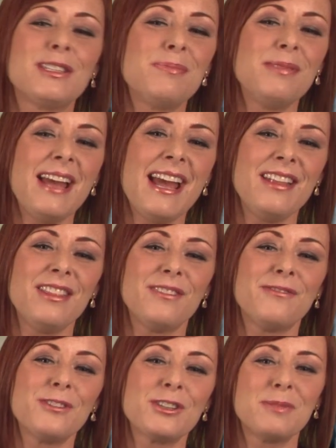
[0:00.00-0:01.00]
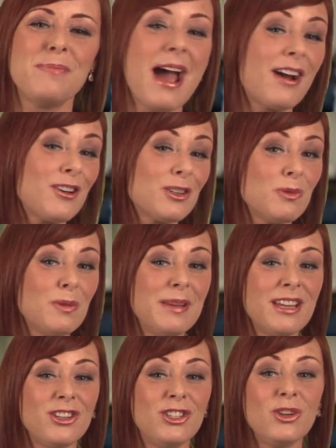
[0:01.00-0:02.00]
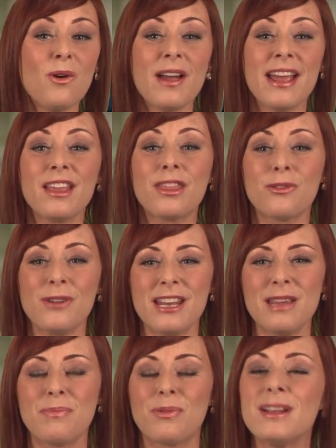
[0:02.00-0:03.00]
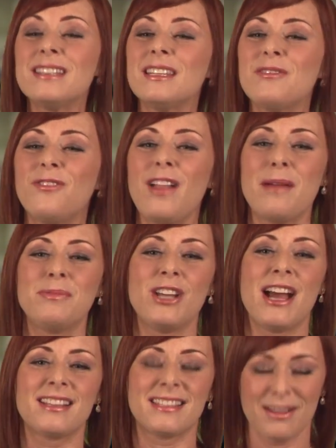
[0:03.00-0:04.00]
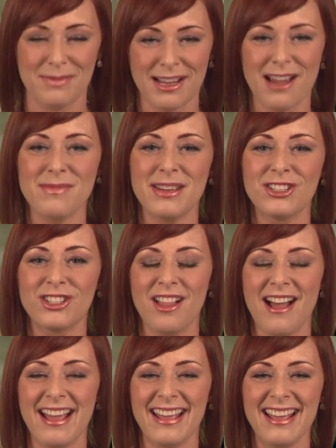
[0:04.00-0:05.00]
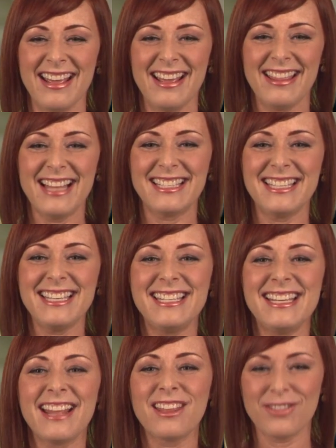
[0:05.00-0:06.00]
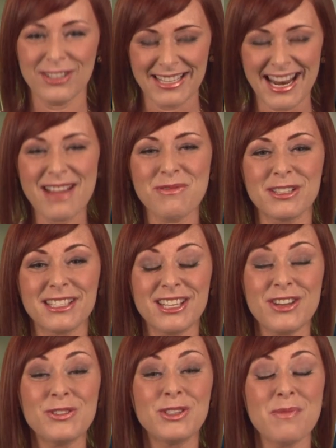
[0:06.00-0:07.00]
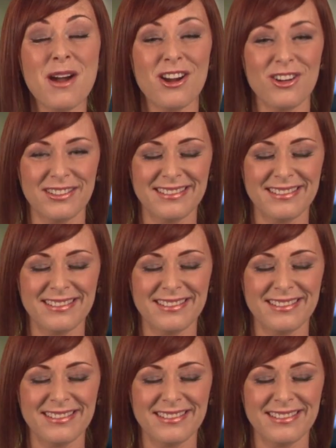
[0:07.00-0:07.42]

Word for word: to plan, the first backers will be enjoying 3D printed flapjacks sometime in July. That's DT Daily for today. We'll see you tomorrow.